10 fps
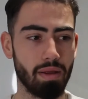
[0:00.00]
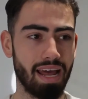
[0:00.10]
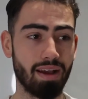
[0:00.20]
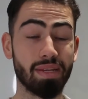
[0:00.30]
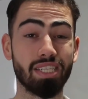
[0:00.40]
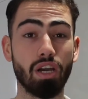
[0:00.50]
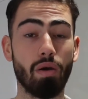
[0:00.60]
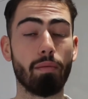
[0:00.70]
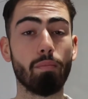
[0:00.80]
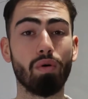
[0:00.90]
allowing me to go
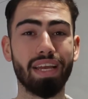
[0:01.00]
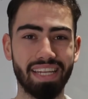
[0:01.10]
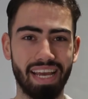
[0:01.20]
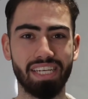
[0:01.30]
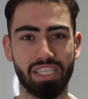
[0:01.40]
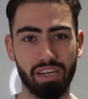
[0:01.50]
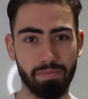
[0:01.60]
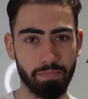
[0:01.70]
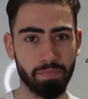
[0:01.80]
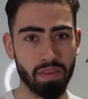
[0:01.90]
out more in nature.